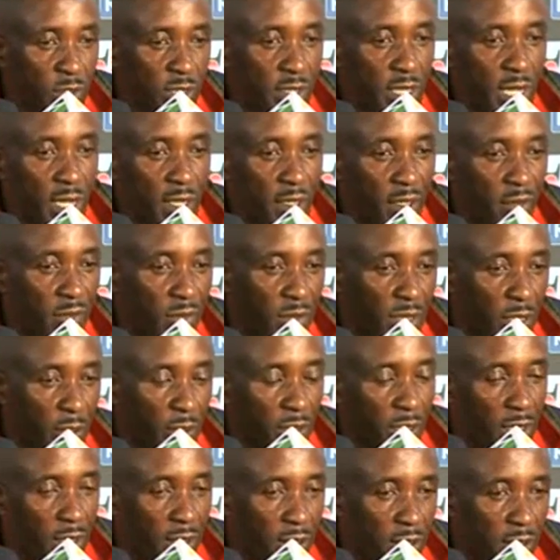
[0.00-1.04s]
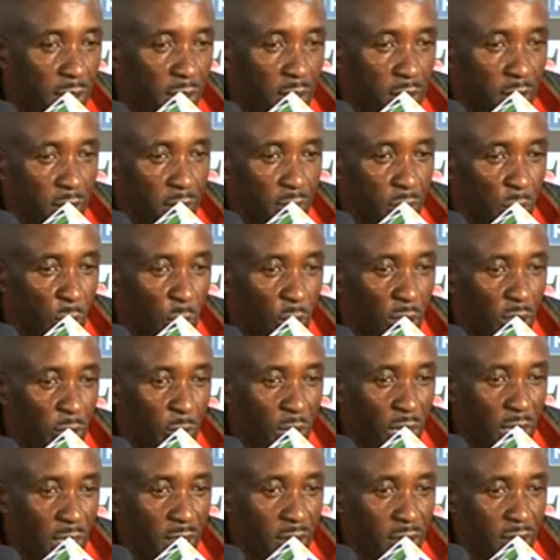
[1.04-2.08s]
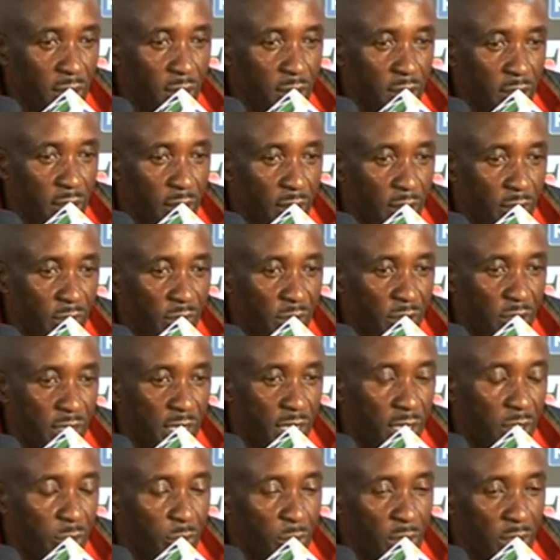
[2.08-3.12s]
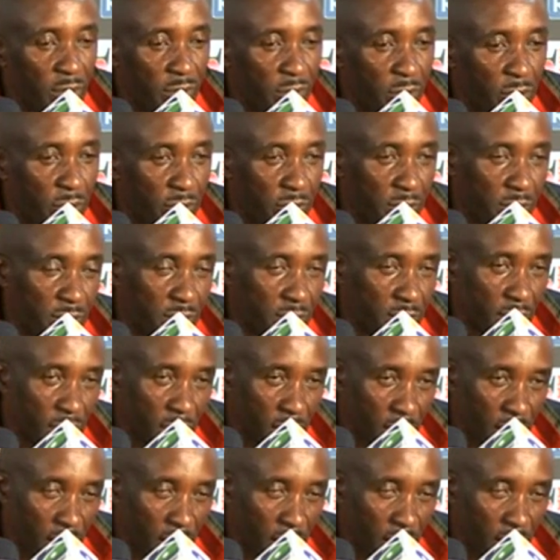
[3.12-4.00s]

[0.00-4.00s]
We started very well, bowling-wise, you know, the first 10, 12 overs.